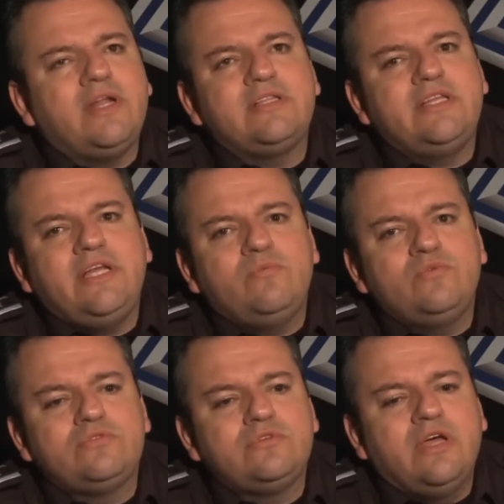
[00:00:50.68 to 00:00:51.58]
In the
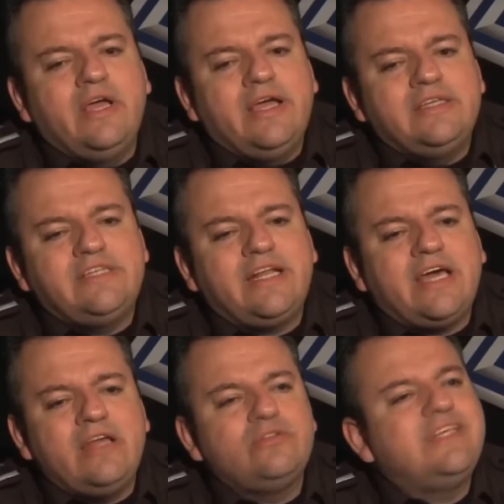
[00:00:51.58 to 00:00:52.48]
worst period in Tijuana,
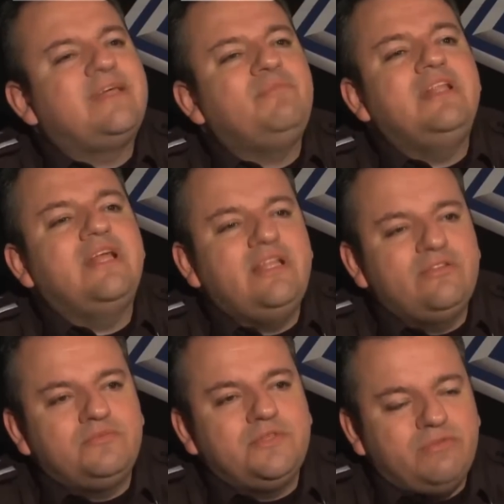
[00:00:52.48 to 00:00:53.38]
we had almost
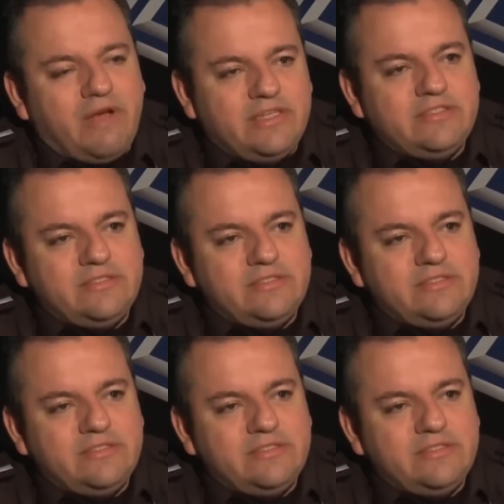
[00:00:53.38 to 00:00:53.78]
7,000